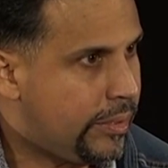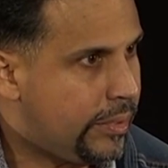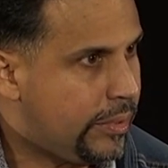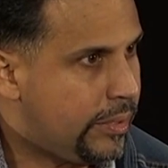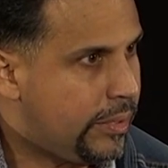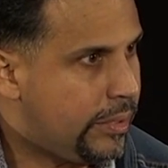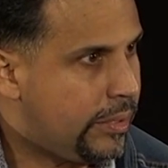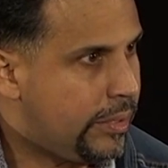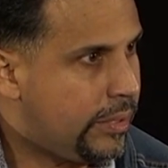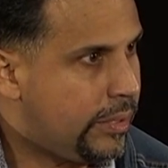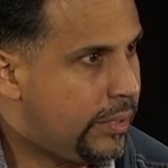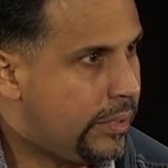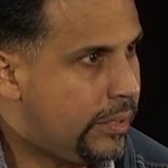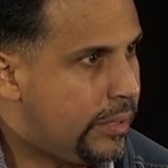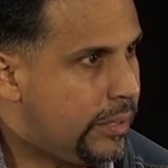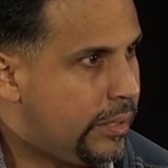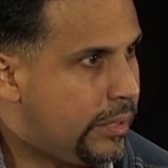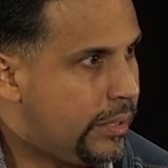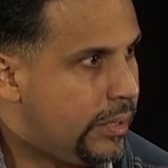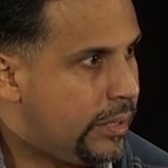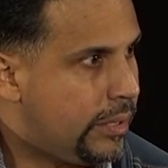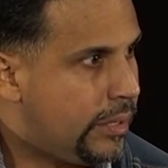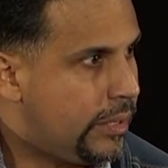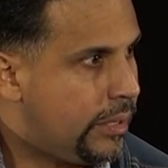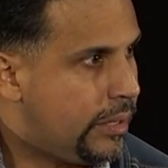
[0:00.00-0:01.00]

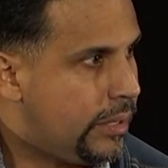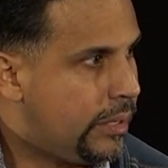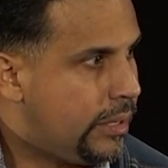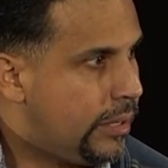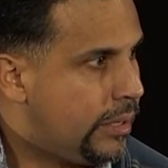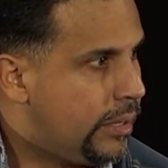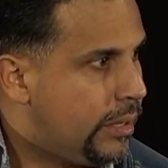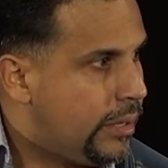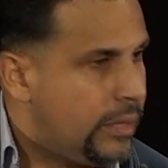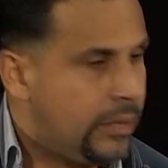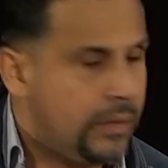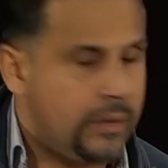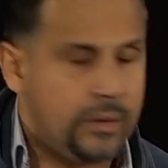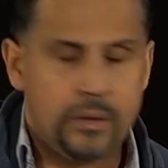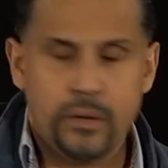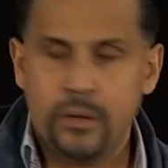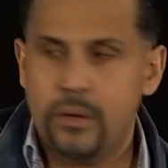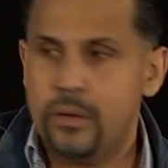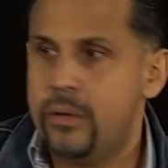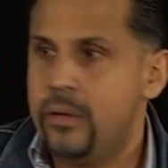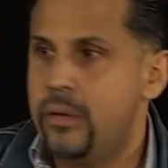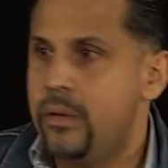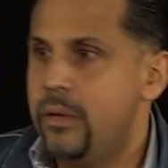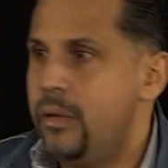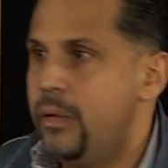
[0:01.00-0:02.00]

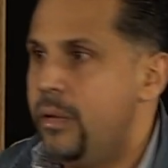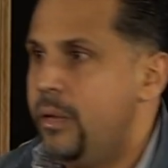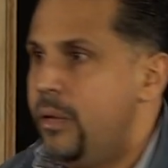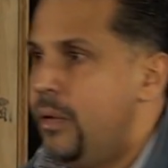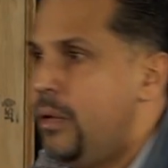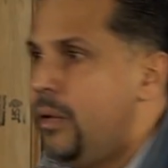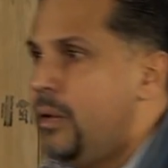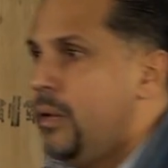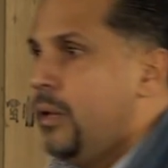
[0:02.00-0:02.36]
Nothing is said.